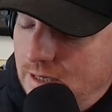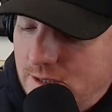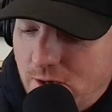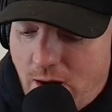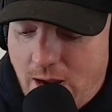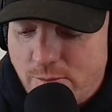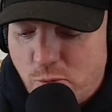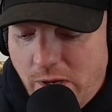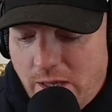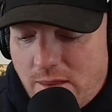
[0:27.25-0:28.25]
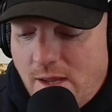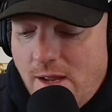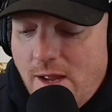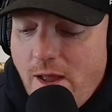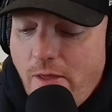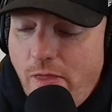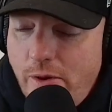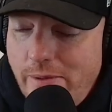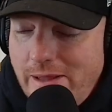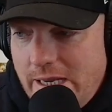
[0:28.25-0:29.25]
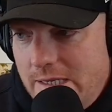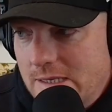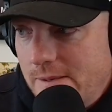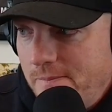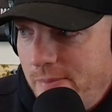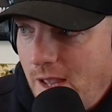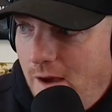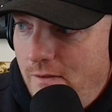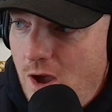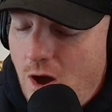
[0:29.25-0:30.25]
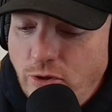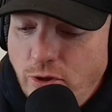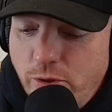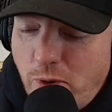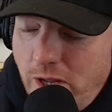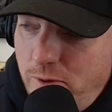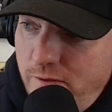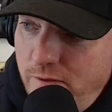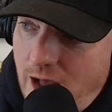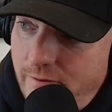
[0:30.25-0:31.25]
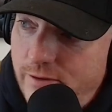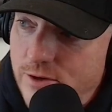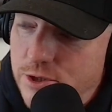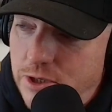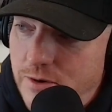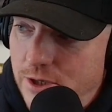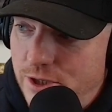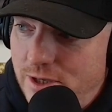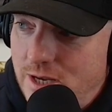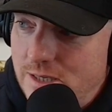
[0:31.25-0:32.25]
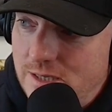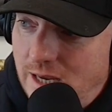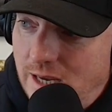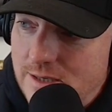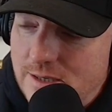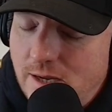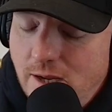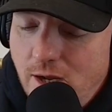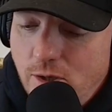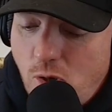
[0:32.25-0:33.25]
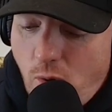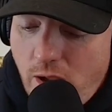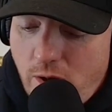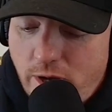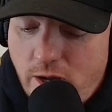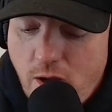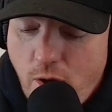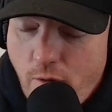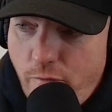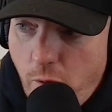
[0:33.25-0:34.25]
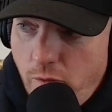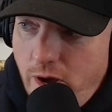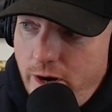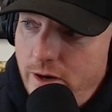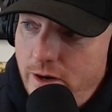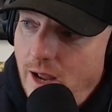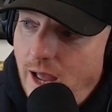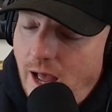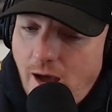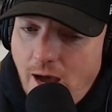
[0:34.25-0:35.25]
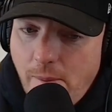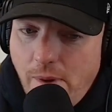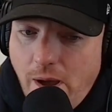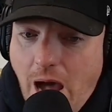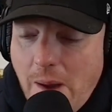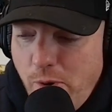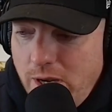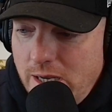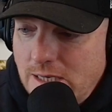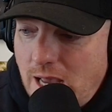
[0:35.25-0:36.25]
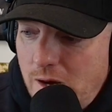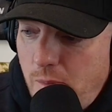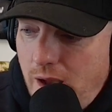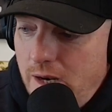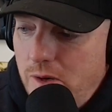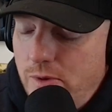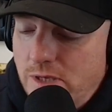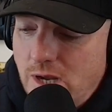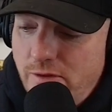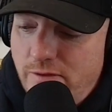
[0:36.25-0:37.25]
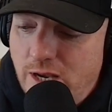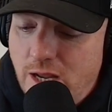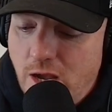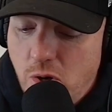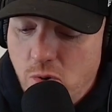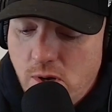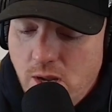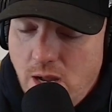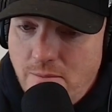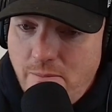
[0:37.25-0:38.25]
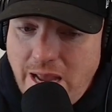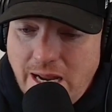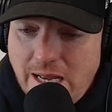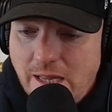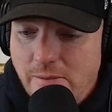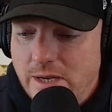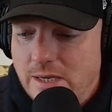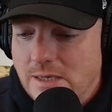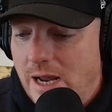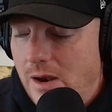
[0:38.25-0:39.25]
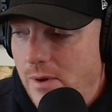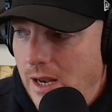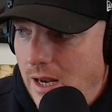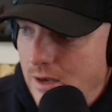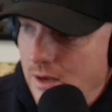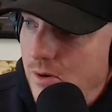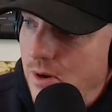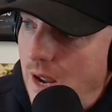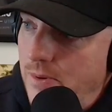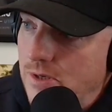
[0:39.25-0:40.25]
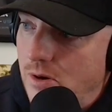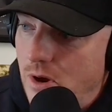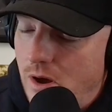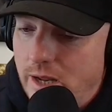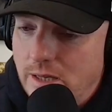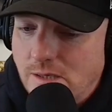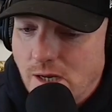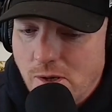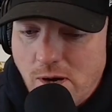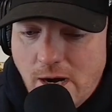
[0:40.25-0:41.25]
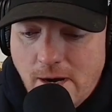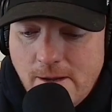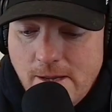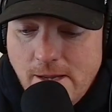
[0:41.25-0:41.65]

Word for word: the Instagrams, with the release of the all-new twenty twenty-five Generation six Toyota four runner. Um, I'm pretty excited about it. We saw the video. Immediately, we decided we needed to do an episode on it. So, uh,